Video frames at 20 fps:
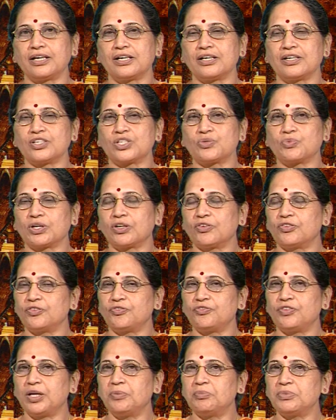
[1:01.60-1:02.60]
is one of the
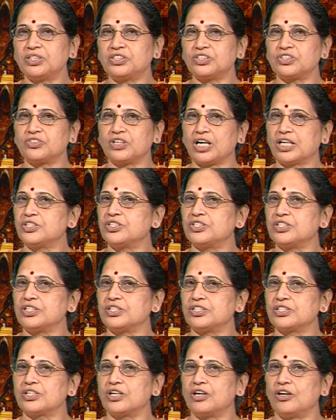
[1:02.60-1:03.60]
famous
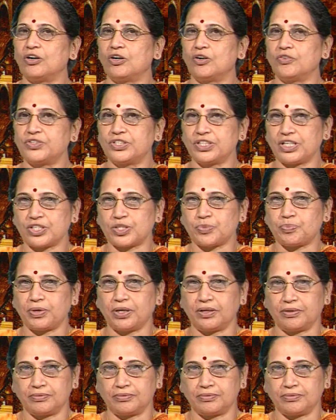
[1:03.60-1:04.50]
tragedies of Shakespeare.